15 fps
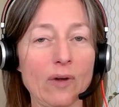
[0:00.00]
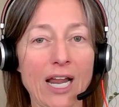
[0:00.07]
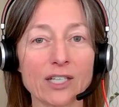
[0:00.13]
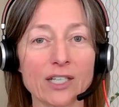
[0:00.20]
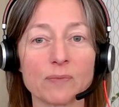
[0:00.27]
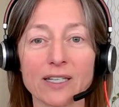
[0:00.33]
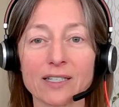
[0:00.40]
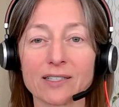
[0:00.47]

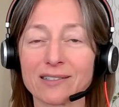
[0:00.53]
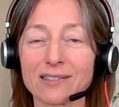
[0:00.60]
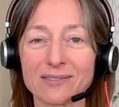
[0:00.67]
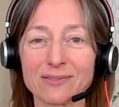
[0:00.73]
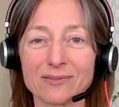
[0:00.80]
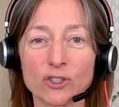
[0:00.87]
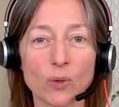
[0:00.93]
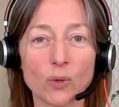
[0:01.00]
next
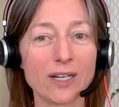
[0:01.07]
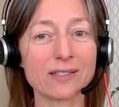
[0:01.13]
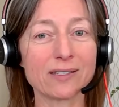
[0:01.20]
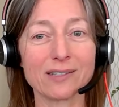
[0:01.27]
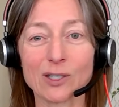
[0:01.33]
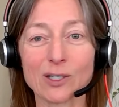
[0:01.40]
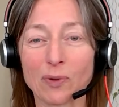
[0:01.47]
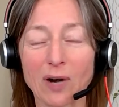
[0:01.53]
best
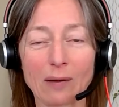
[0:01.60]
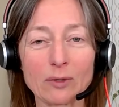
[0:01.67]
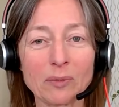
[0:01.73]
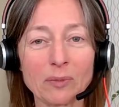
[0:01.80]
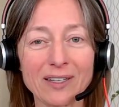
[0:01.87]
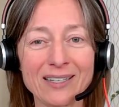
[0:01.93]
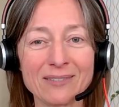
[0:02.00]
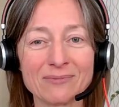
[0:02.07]
choice is
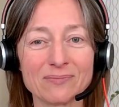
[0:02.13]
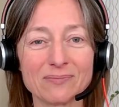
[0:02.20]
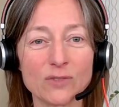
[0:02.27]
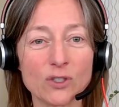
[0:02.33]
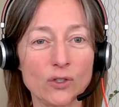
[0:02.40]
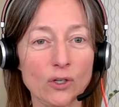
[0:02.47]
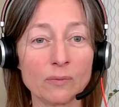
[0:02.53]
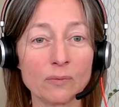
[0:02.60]
probably
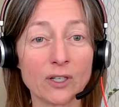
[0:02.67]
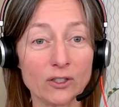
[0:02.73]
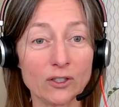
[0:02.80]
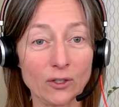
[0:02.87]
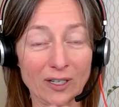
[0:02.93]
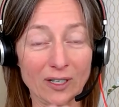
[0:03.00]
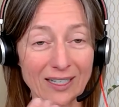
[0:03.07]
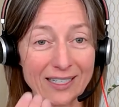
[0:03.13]
Zoom because
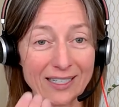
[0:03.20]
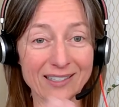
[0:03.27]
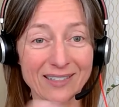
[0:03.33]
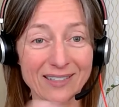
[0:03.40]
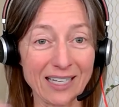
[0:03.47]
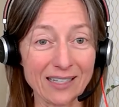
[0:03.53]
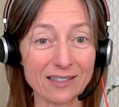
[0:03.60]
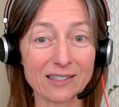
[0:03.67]
you can at
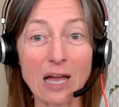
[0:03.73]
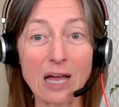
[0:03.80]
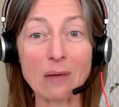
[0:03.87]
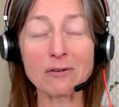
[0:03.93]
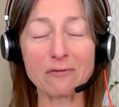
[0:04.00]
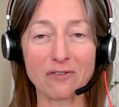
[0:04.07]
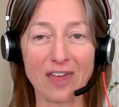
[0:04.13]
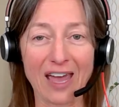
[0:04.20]
least get
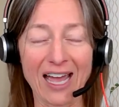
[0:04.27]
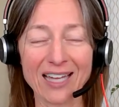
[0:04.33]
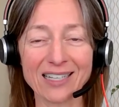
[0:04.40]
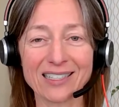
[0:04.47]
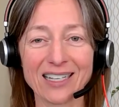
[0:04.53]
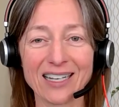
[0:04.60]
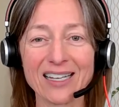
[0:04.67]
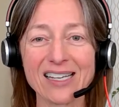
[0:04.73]
some of
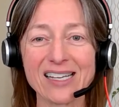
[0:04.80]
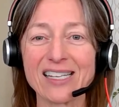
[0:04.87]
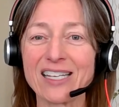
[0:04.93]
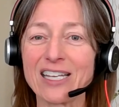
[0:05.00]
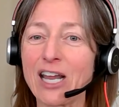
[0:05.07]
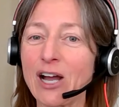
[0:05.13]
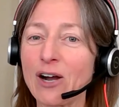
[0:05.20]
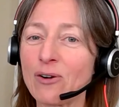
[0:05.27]
that,
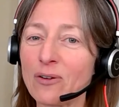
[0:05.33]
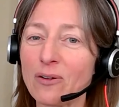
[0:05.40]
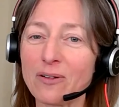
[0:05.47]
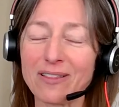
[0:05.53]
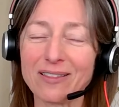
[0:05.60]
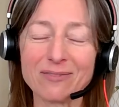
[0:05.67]
you know.